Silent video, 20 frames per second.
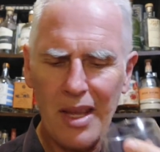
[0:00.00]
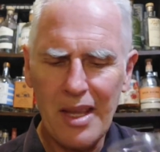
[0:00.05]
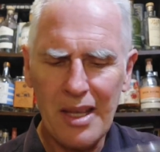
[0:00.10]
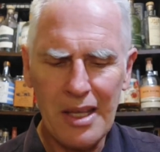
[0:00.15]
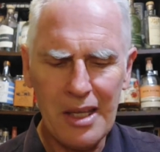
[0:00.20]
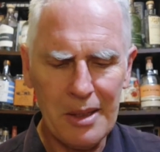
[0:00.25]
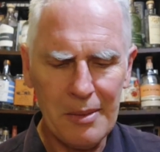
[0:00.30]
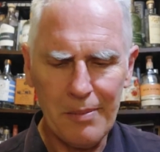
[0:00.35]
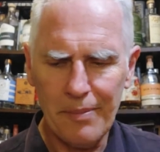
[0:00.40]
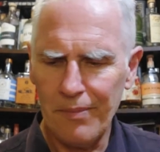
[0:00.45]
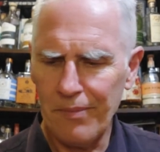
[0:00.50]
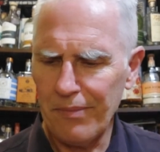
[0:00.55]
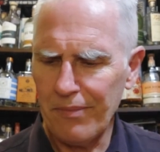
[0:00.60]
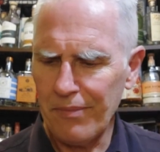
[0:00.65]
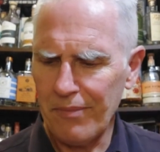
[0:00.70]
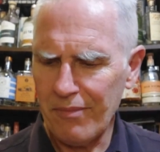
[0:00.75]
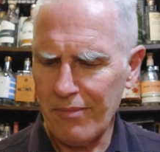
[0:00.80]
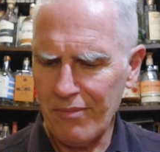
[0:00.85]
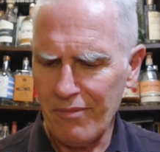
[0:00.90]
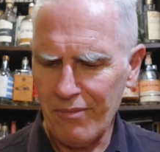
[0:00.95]
yeah,
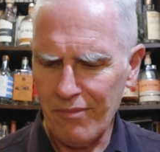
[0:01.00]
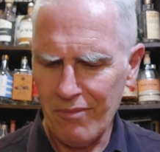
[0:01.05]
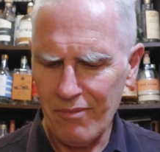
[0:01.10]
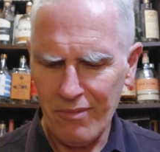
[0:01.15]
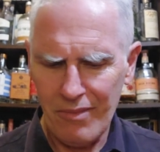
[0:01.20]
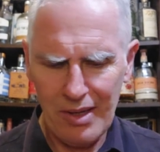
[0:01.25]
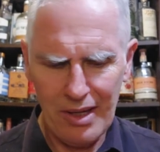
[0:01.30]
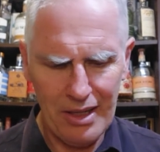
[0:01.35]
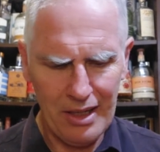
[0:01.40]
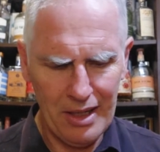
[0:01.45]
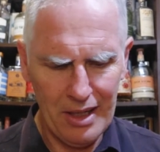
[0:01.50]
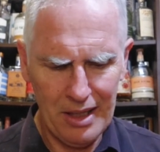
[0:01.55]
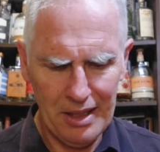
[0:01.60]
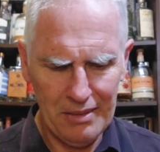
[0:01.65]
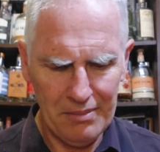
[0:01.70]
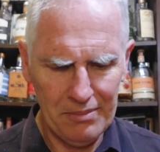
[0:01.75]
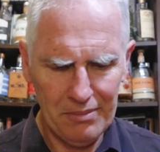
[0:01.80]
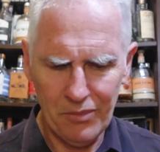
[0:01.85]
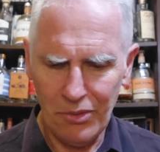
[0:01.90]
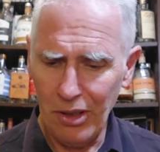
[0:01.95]

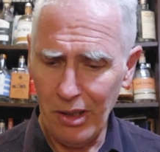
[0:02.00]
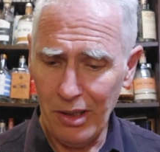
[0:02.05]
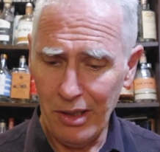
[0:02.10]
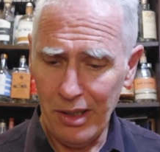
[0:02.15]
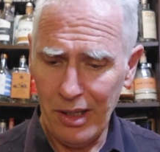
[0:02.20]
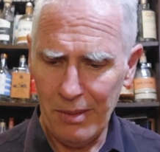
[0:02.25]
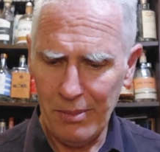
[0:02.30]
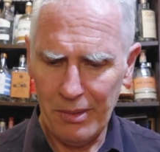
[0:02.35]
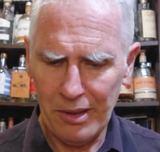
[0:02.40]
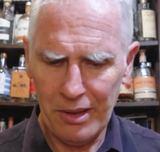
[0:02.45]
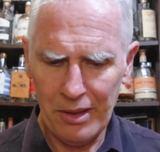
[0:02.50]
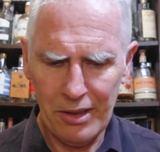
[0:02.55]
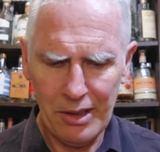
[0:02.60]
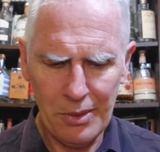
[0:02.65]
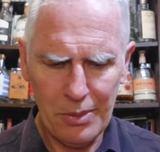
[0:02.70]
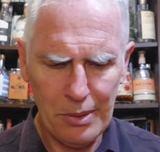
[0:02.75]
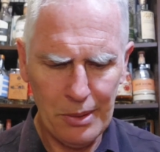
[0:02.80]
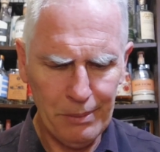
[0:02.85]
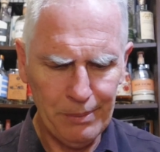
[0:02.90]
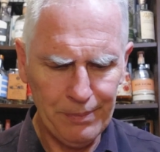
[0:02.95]
um, not a lot happening in
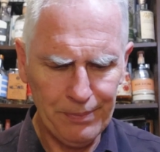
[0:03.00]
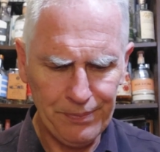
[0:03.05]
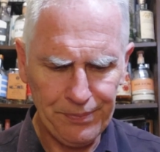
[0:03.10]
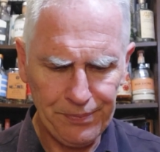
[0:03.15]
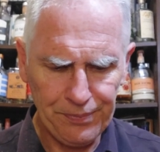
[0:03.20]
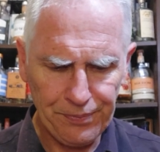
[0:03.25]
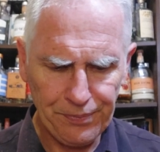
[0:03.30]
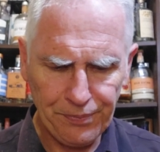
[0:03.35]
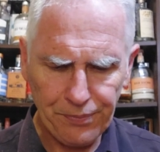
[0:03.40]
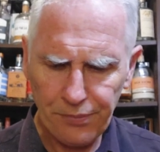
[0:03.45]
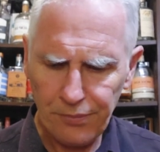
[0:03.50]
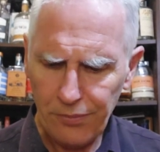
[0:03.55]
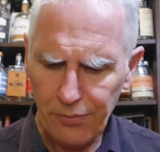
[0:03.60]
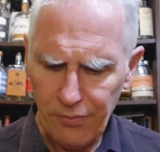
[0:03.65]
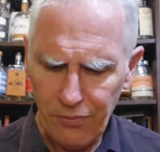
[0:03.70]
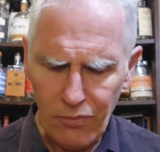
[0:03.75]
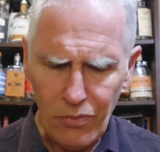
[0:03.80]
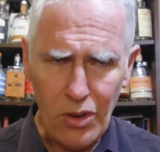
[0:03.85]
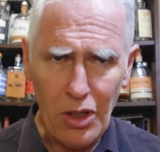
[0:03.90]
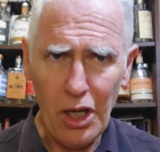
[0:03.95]
this one.
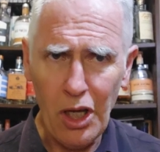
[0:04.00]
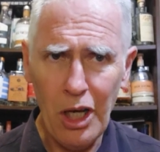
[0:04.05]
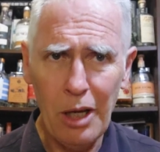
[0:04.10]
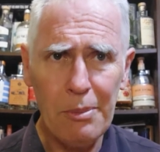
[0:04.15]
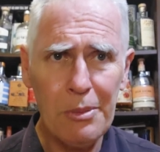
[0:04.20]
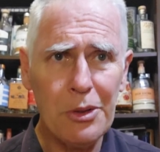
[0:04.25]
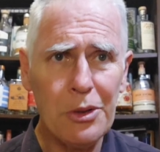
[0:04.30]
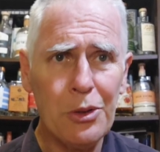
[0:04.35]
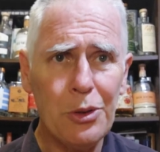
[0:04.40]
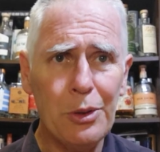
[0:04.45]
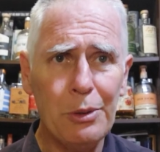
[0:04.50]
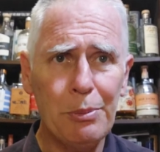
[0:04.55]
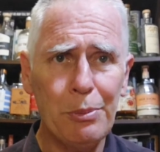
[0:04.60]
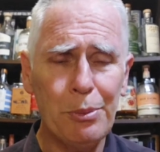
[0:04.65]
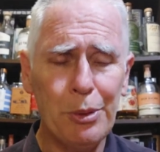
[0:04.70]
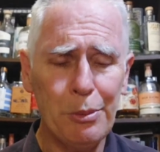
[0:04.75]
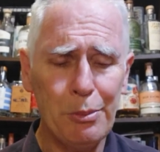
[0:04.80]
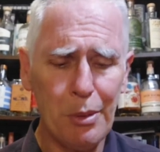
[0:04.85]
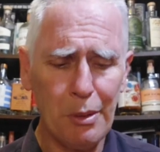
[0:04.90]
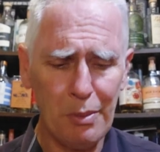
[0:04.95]
I'm going to
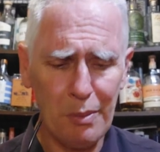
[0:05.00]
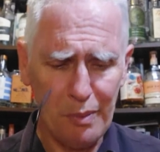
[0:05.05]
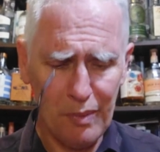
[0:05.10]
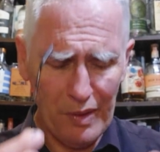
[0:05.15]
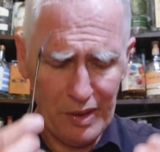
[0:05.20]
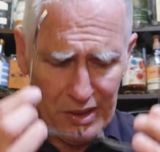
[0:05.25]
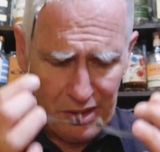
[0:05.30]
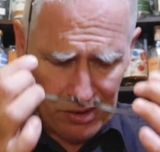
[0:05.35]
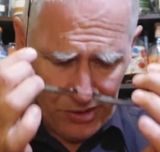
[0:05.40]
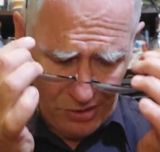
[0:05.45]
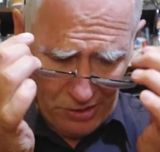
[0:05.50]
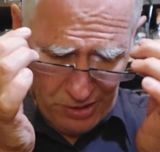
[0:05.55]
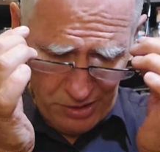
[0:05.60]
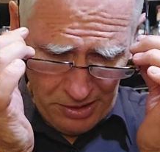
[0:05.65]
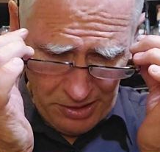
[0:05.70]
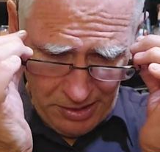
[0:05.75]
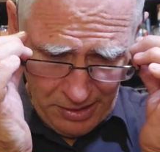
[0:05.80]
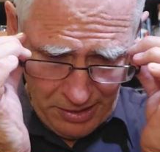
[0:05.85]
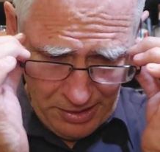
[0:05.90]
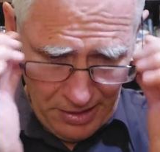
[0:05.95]
put my professors
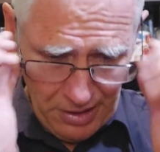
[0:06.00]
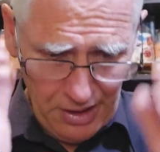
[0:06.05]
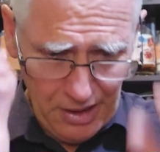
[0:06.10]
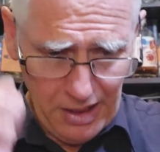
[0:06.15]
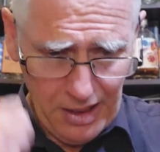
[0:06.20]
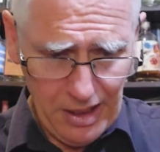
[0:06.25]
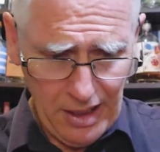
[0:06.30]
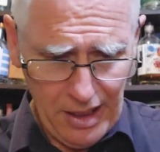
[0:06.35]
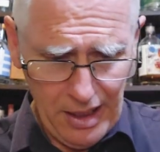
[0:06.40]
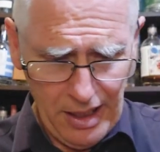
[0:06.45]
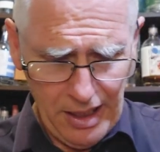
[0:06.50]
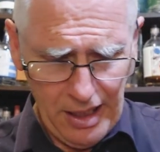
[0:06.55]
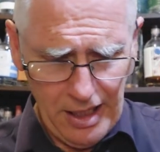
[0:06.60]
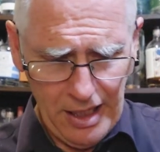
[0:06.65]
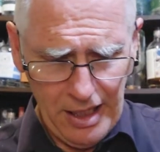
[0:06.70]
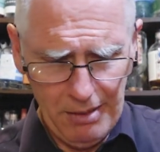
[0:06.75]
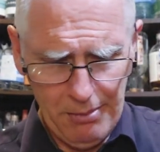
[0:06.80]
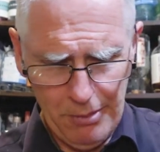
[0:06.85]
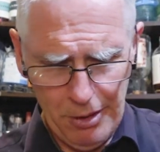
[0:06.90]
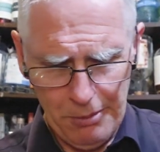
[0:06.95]
on,
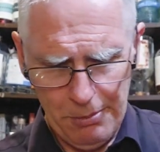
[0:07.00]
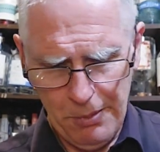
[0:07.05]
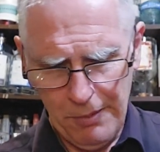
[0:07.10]
and my